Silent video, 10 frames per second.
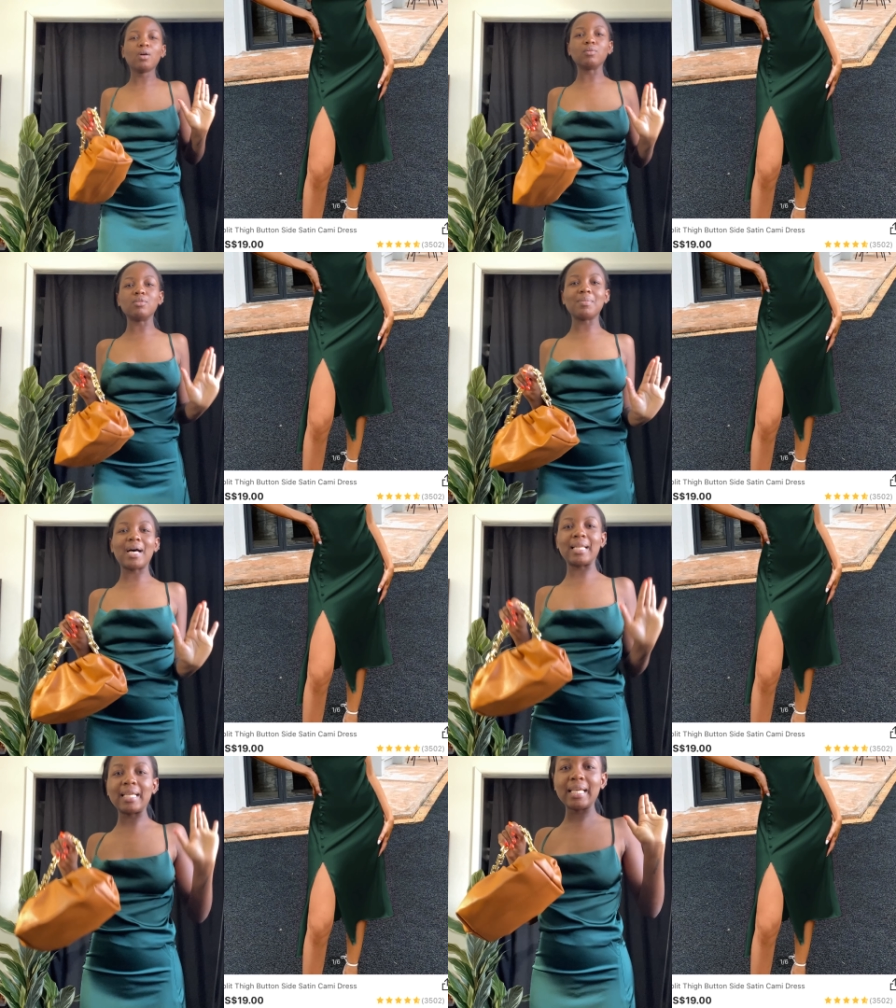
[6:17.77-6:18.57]

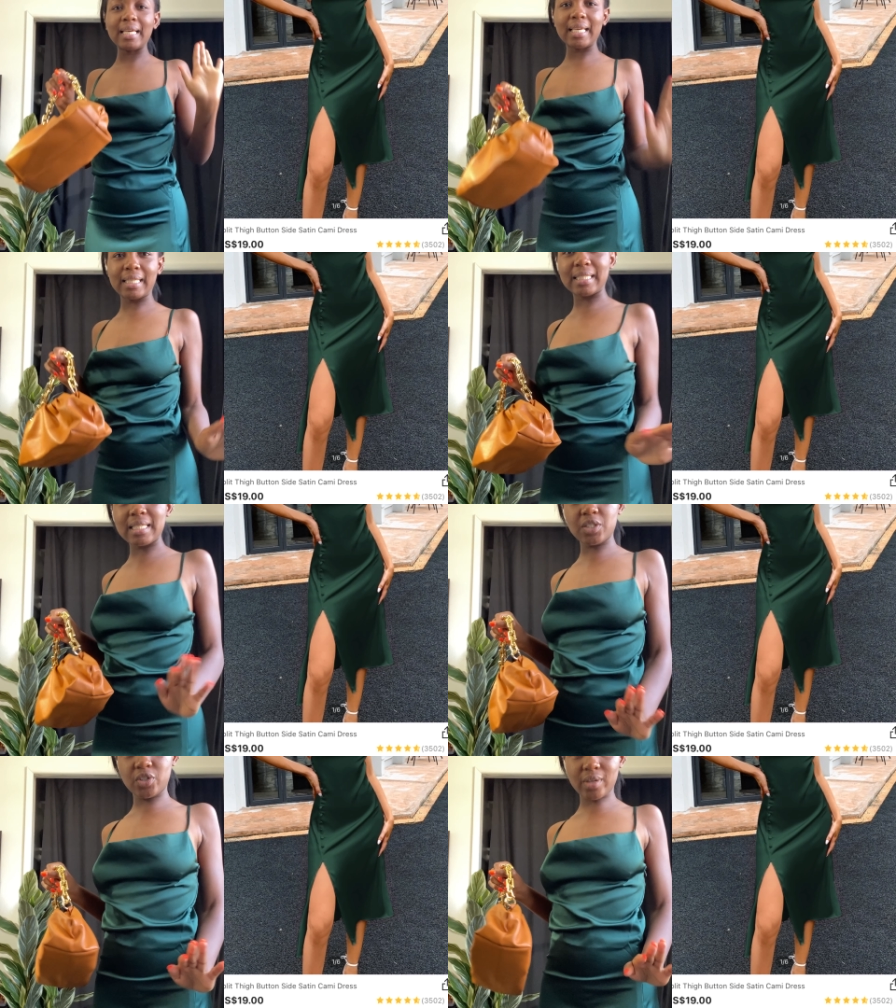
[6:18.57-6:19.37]
woman in
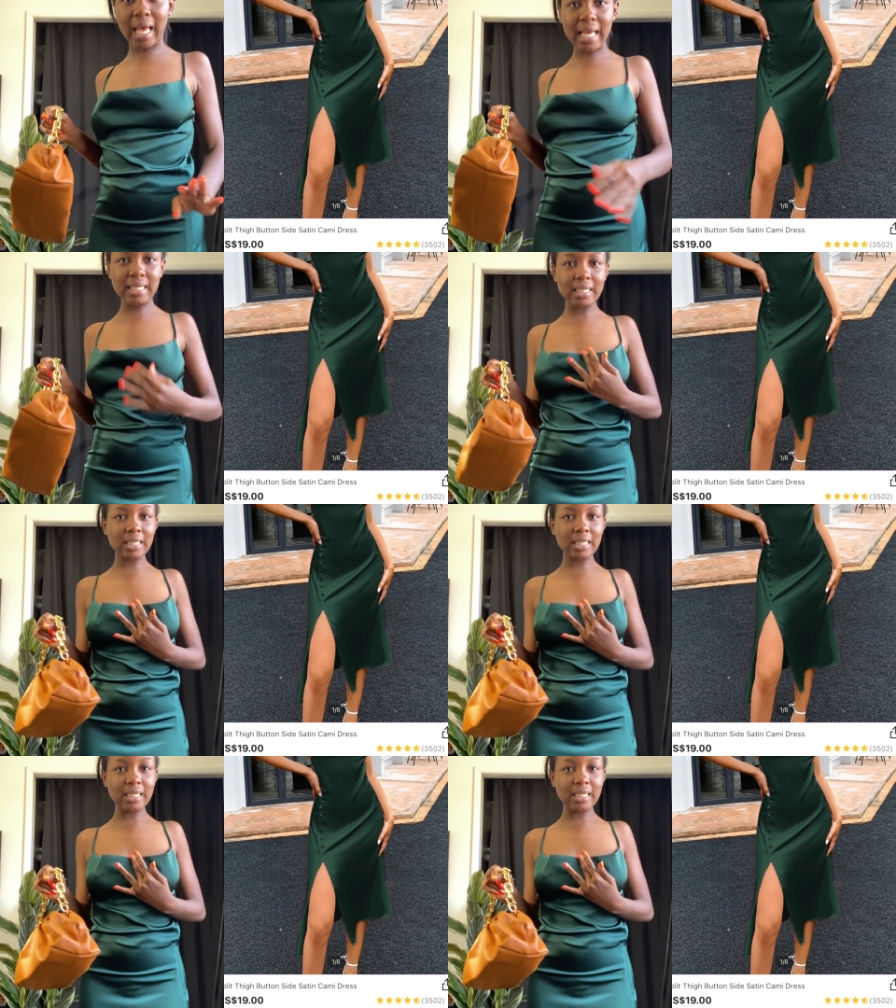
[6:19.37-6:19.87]
this dress.